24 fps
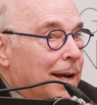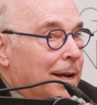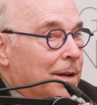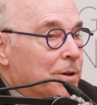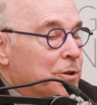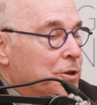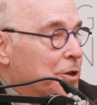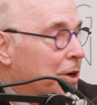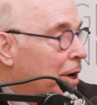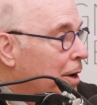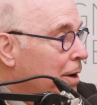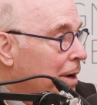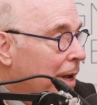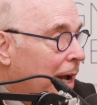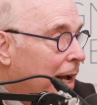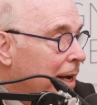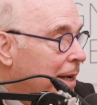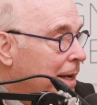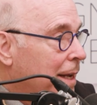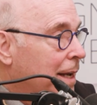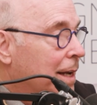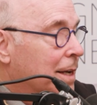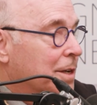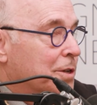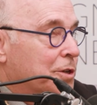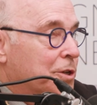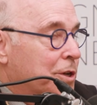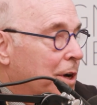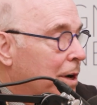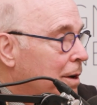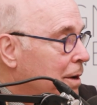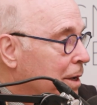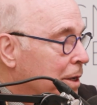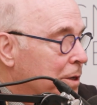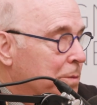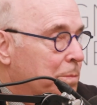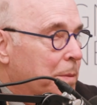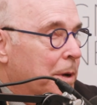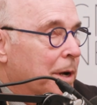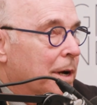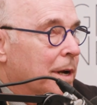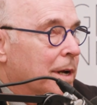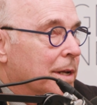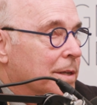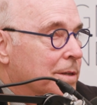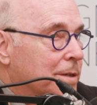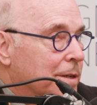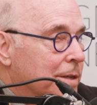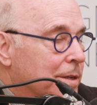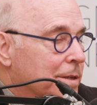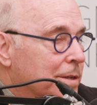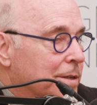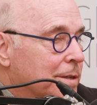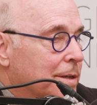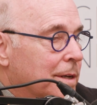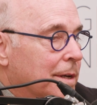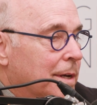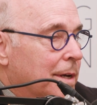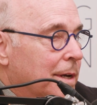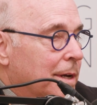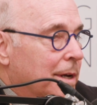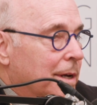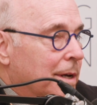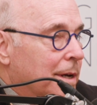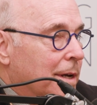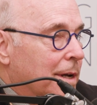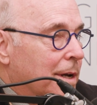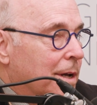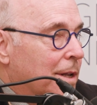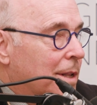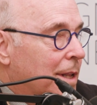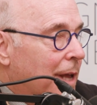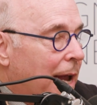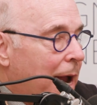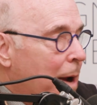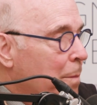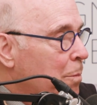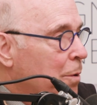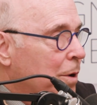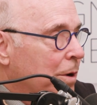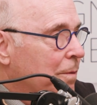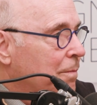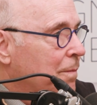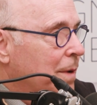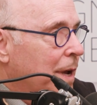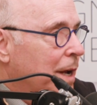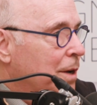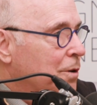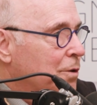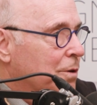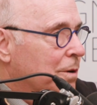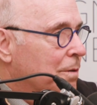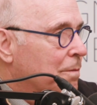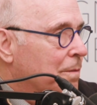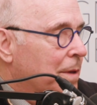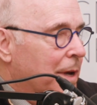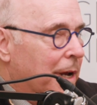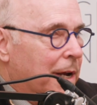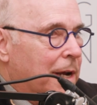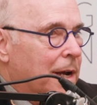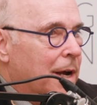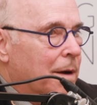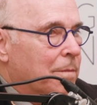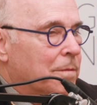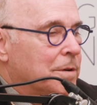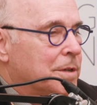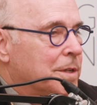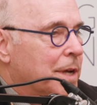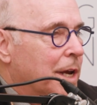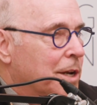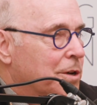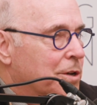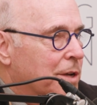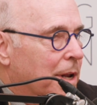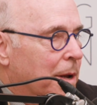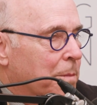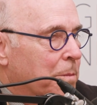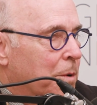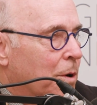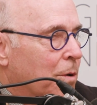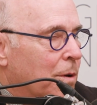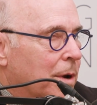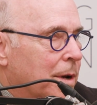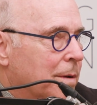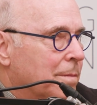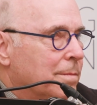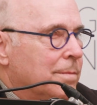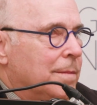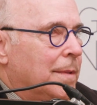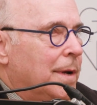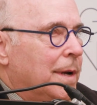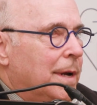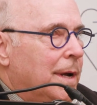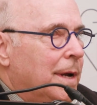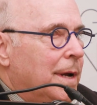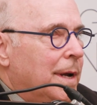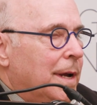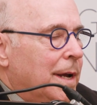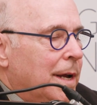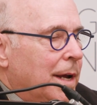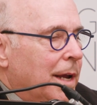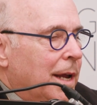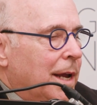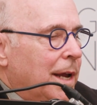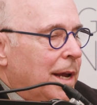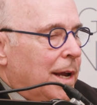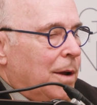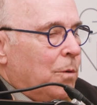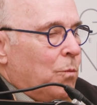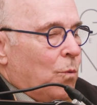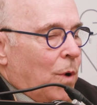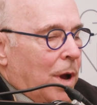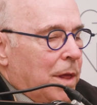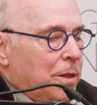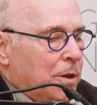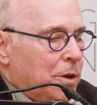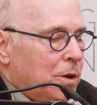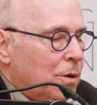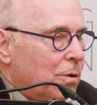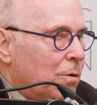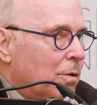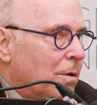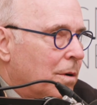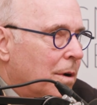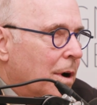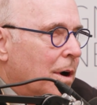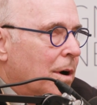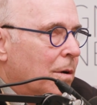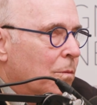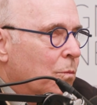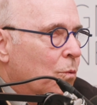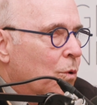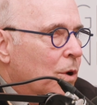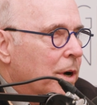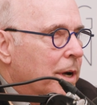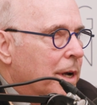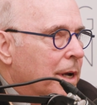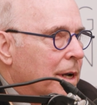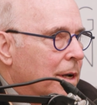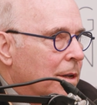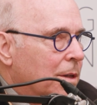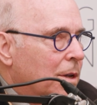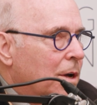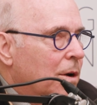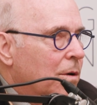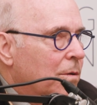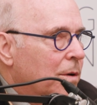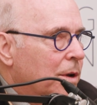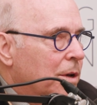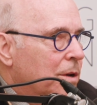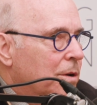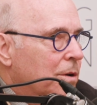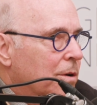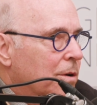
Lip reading: shared ideas, shared experiences, collaborative nature of that conversation, I'm going, whether you are working alone in